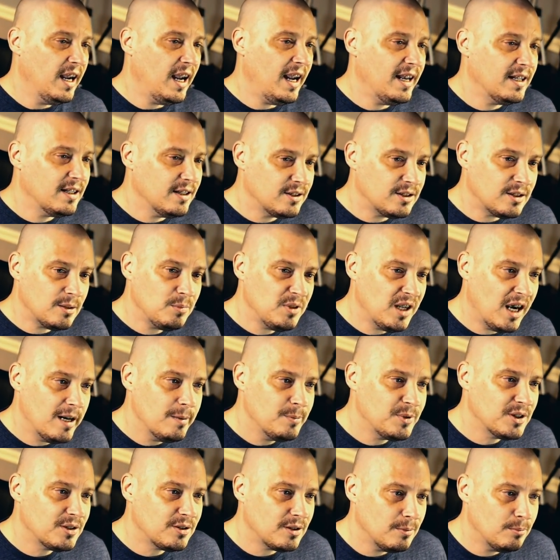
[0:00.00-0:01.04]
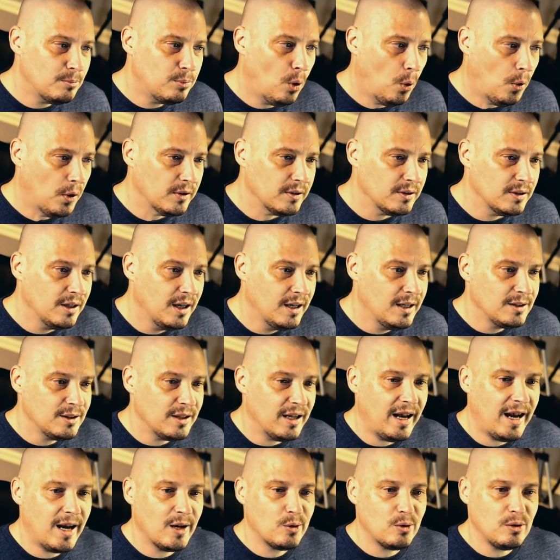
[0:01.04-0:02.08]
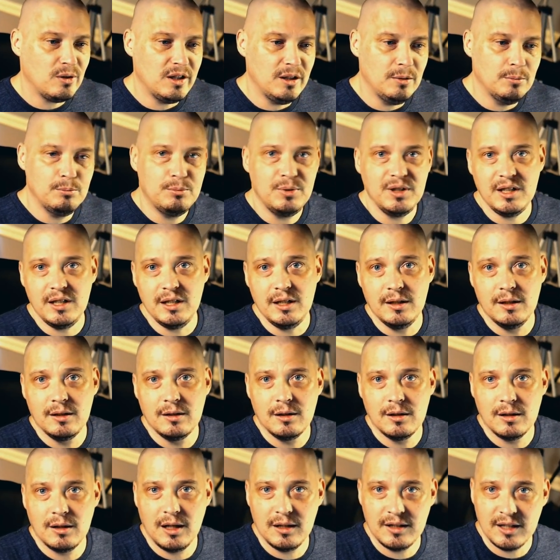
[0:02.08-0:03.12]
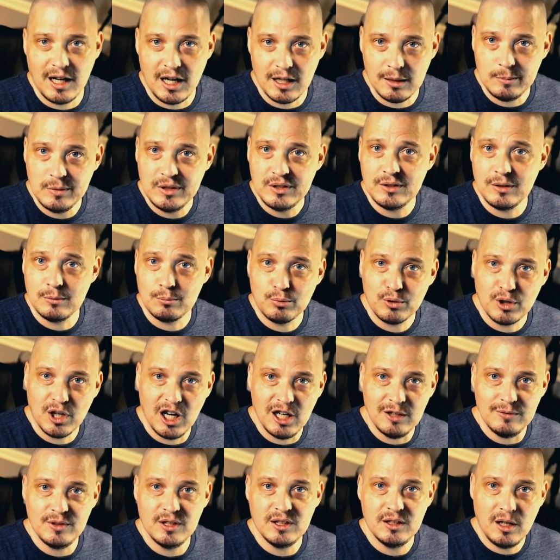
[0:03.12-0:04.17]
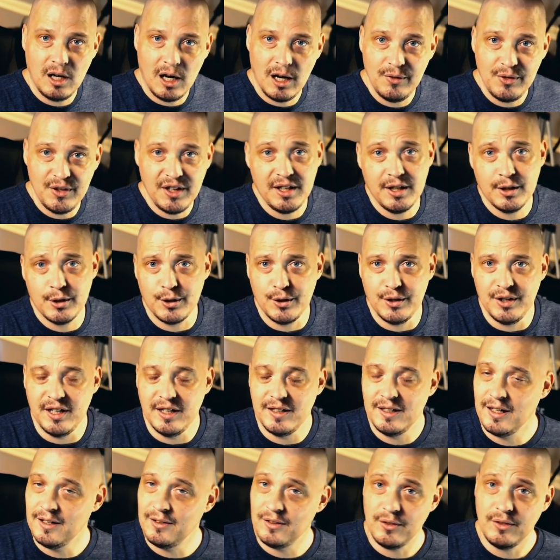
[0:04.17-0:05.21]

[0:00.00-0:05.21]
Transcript: And sometimes it's important to actually be anonymous and private on the internet.